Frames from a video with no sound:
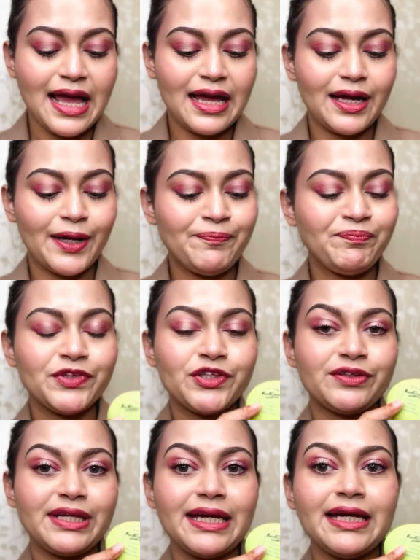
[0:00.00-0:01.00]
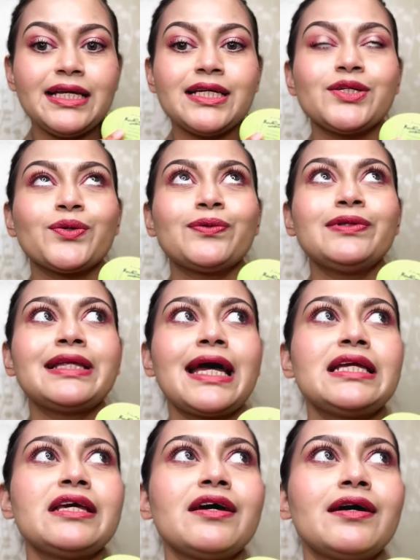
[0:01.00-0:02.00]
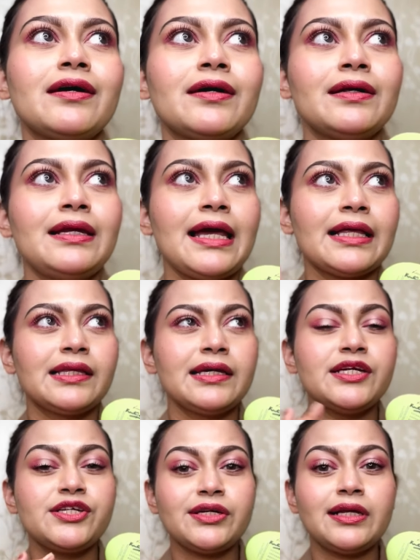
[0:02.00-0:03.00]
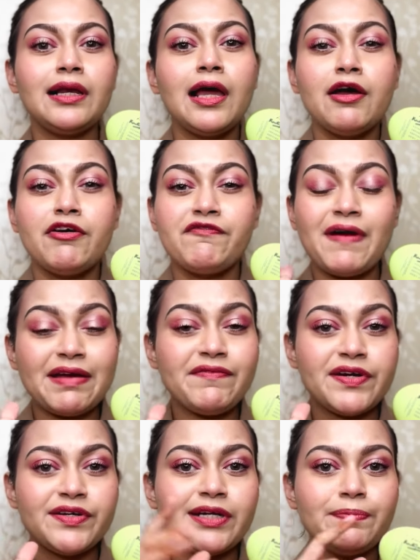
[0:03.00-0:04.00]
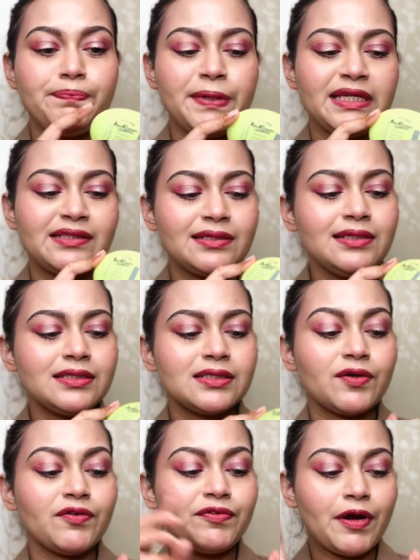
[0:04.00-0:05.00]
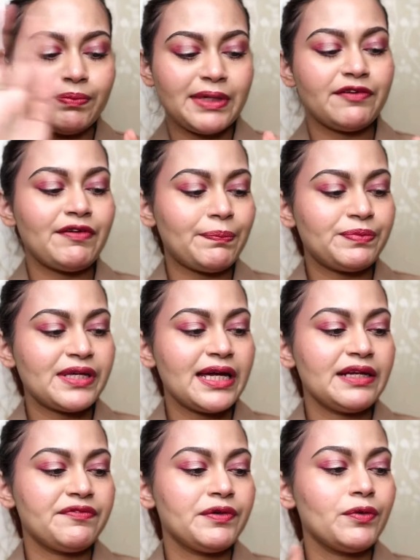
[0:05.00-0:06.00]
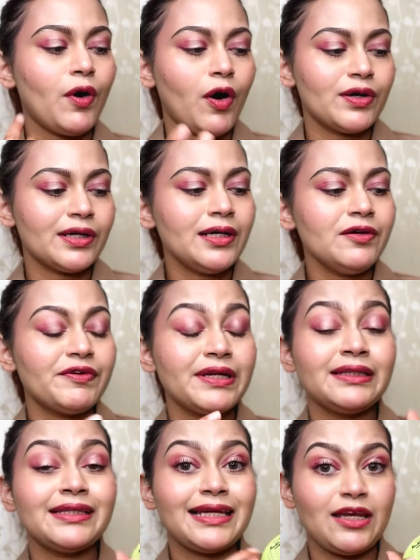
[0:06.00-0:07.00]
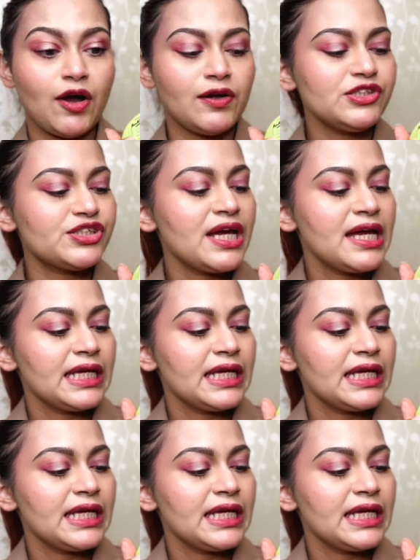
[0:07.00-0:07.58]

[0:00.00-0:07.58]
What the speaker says: So they told that like the initial 500 pieces from their website, if you order when they launched,